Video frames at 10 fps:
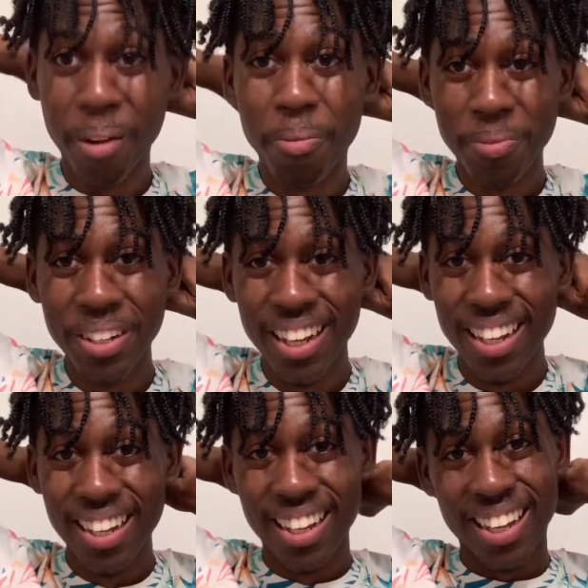up
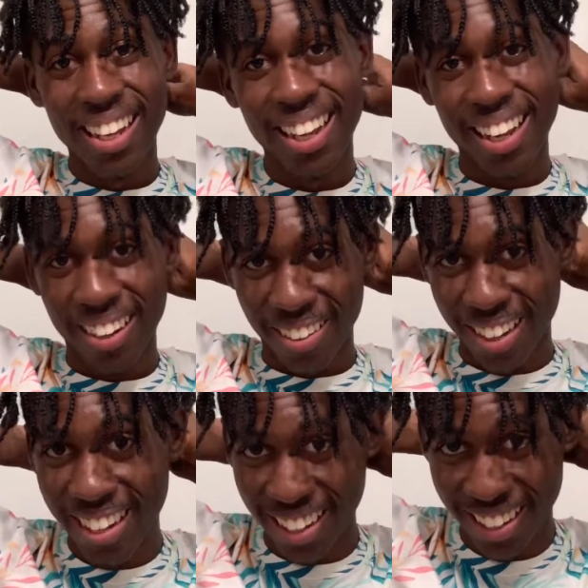and get out of
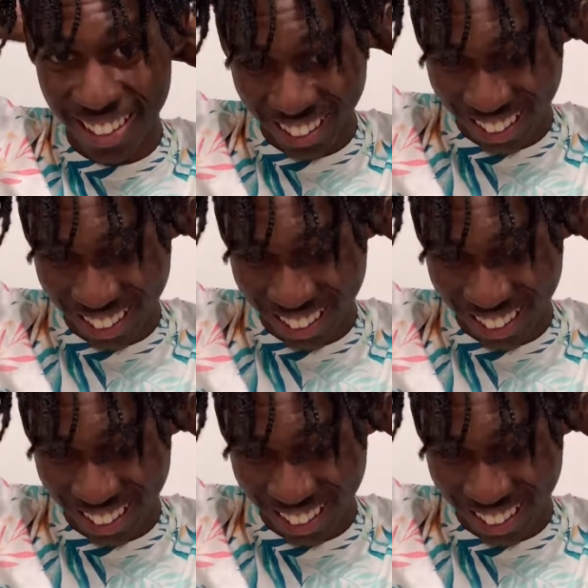here.